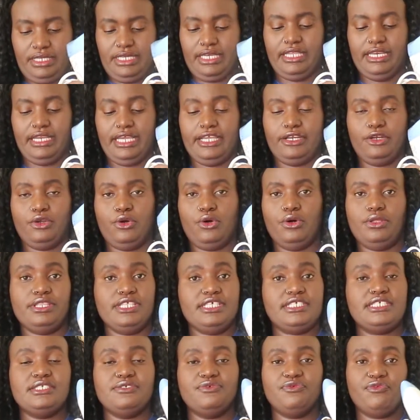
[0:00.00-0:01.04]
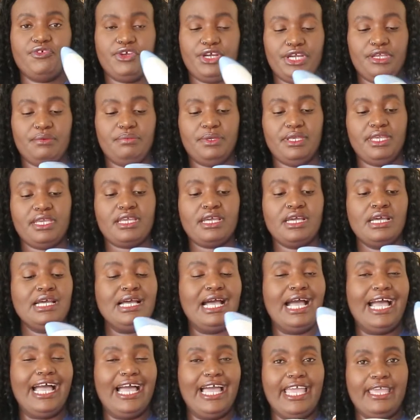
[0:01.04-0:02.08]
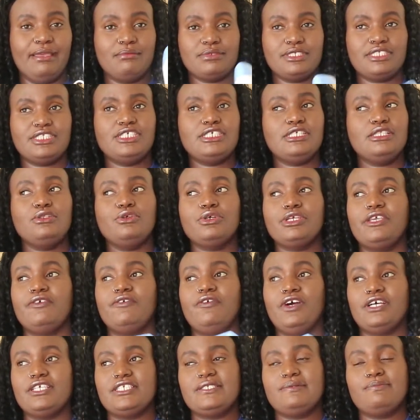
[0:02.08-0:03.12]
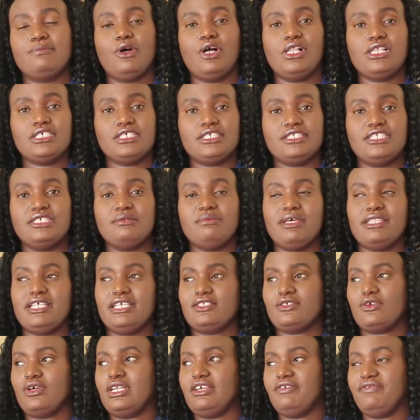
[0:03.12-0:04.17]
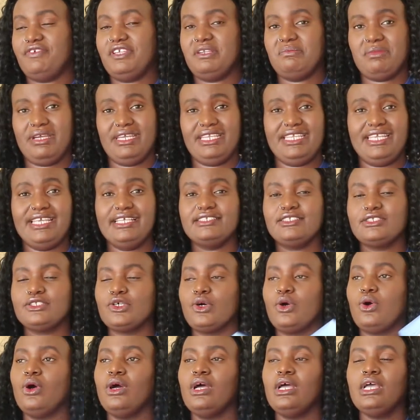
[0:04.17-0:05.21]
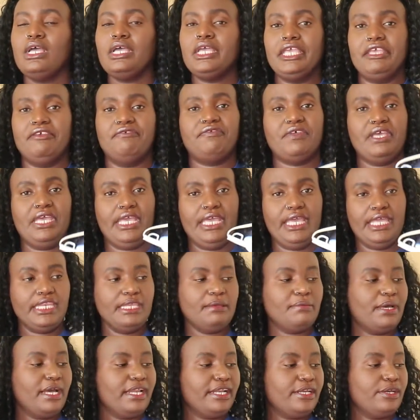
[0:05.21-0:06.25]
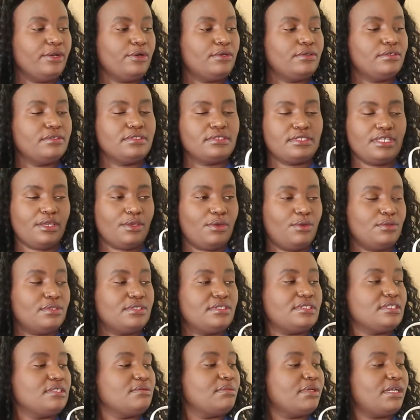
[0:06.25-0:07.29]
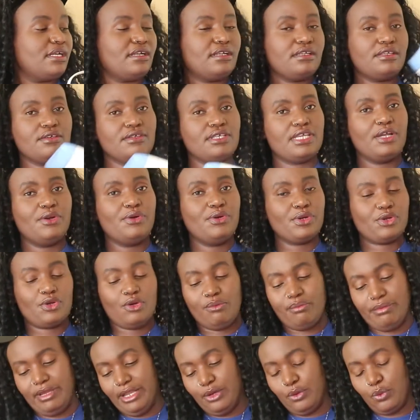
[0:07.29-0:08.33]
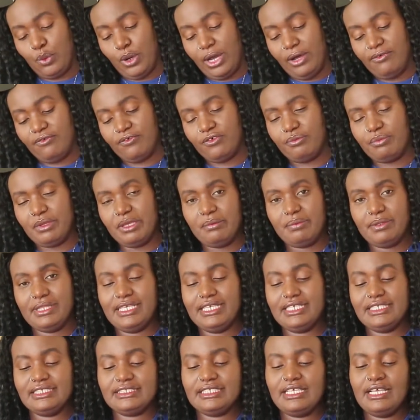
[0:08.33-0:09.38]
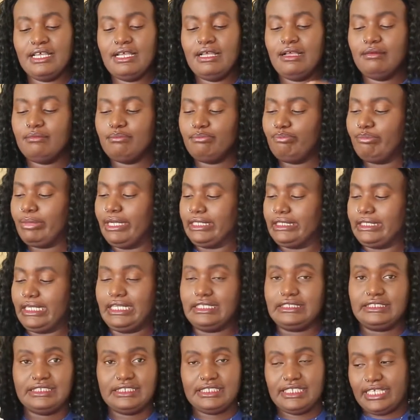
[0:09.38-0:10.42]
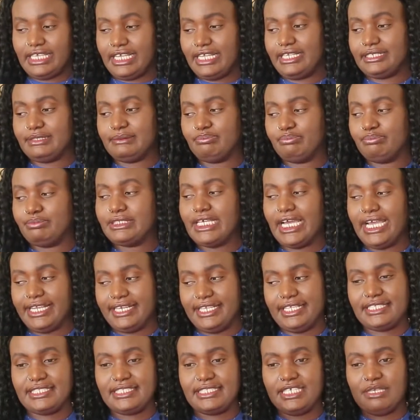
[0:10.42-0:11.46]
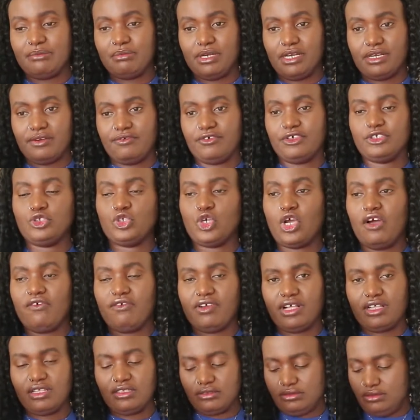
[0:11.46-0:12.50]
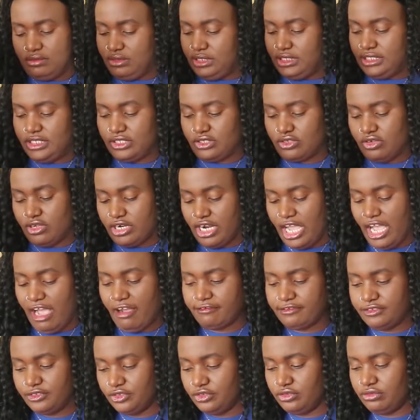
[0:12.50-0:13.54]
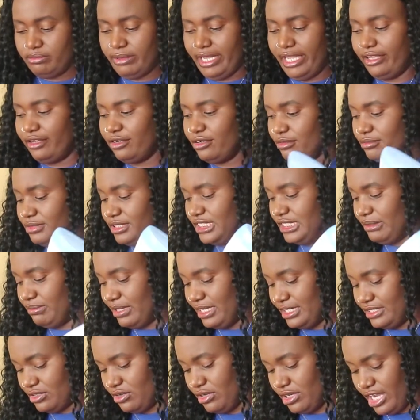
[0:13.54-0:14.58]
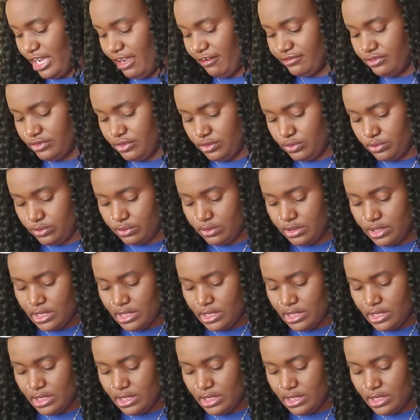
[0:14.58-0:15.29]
And I know this is very big. I am still looking for a smaller steamer that's gonna fit my needs. So if anybody knows a good steamer, you can recommend one for me, please. But until I get a tiny steamer for travel, this is gonna have to do. My home steamer is gonna have to do.